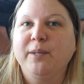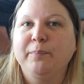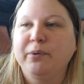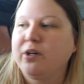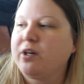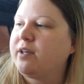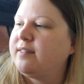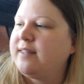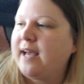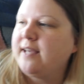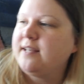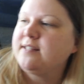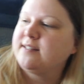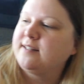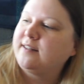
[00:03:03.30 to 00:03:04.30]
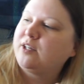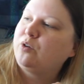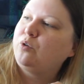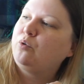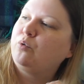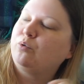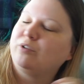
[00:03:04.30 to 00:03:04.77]
book that is the
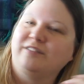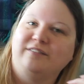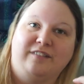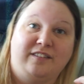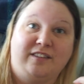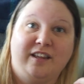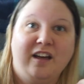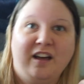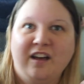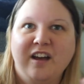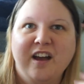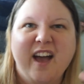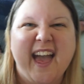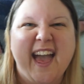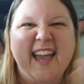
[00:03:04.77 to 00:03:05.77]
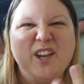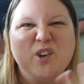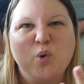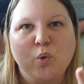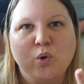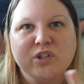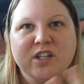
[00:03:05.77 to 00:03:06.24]
the A
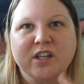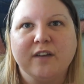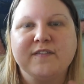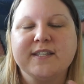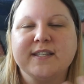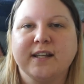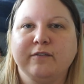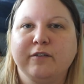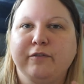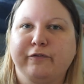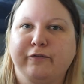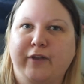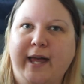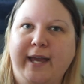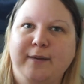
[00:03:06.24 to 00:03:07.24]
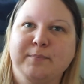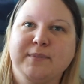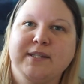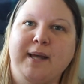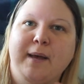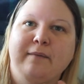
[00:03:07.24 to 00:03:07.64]
Court of Silver Flames.